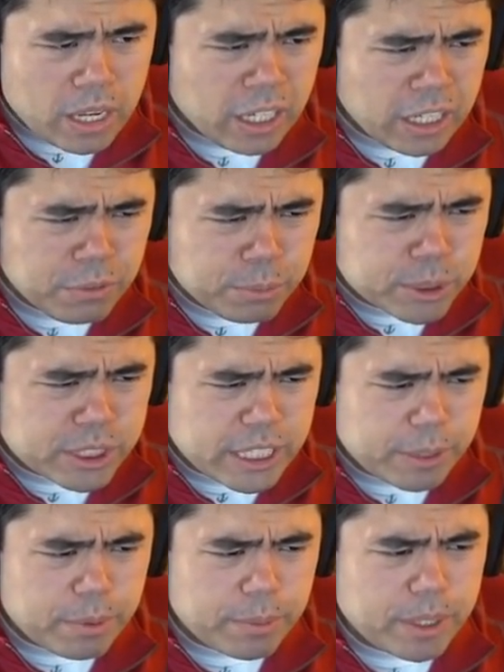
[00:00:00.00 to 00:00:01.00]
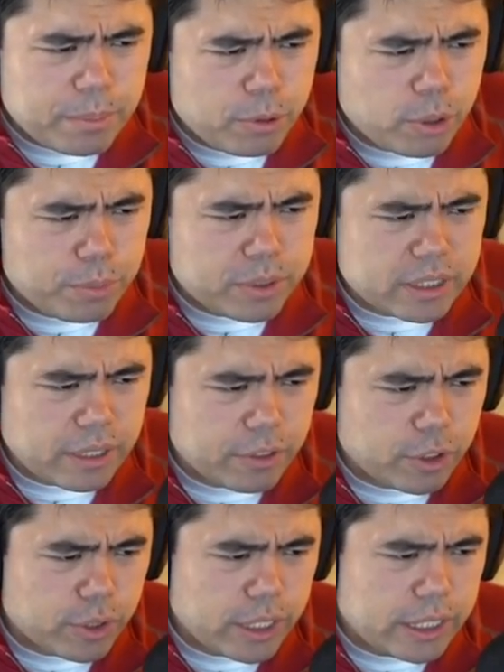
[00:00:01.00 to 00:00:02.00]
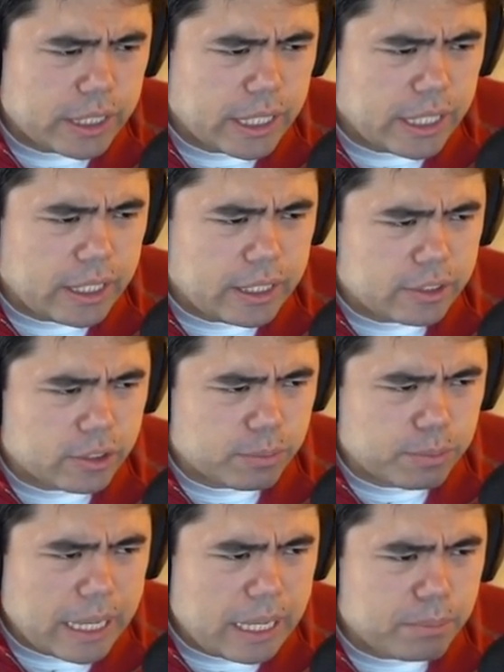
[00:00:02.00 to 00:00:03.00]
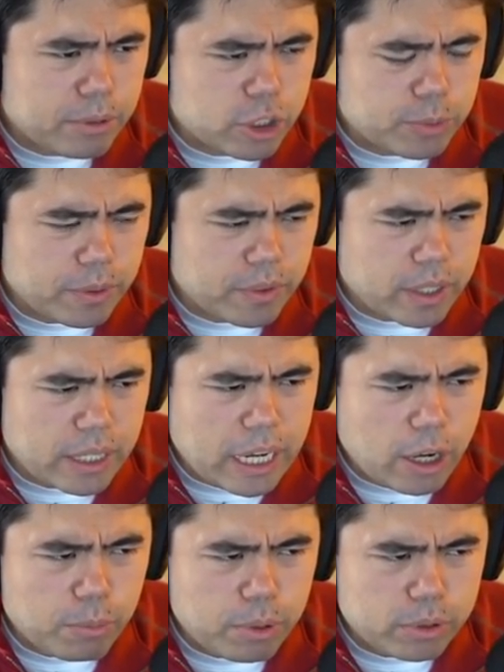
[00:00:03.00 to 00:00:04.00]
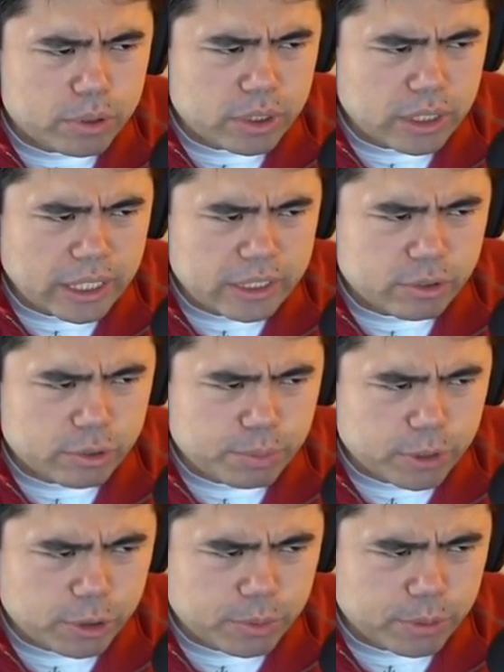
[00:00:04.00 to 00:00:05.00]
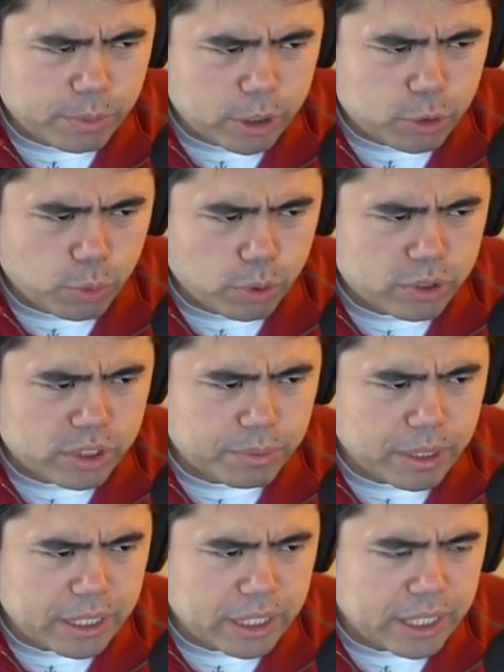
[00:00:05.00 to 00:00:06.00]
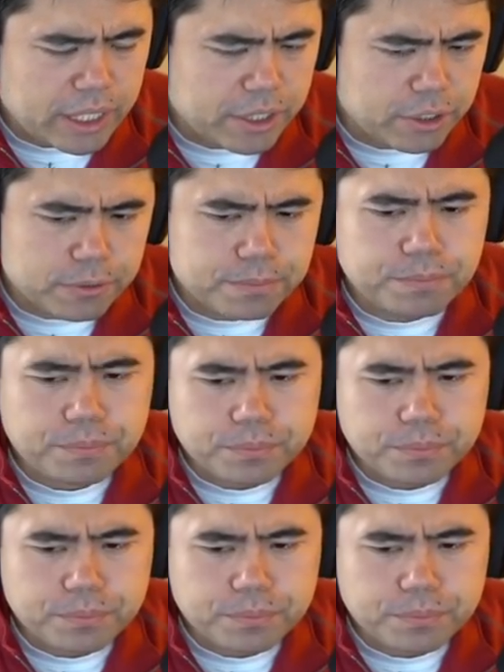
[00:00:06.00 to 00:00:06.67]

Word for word: Kind of a mistake by my opponent because I have a great knight. He has a bad bishop. I've got an outposted knight, so his bishop is much worse than my knight here.